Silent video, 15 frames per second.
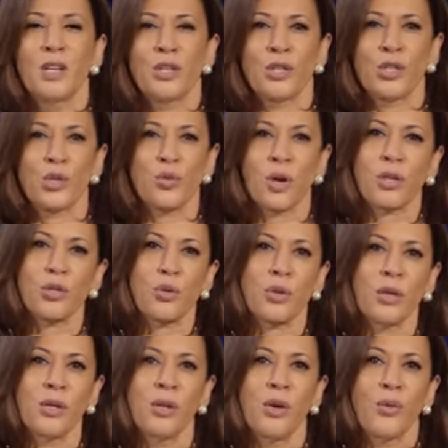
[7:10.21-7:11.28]
to
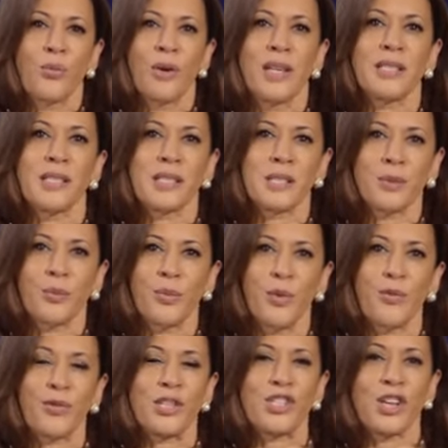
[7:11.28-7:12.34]
structural racism
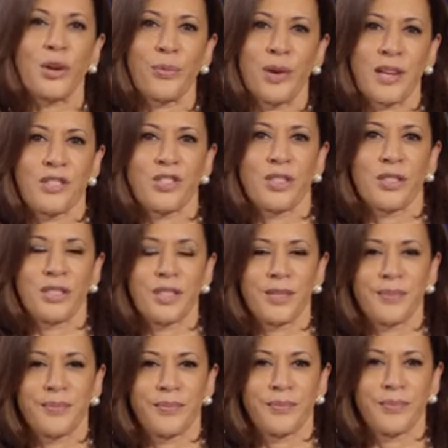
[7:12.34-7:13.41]
for generations,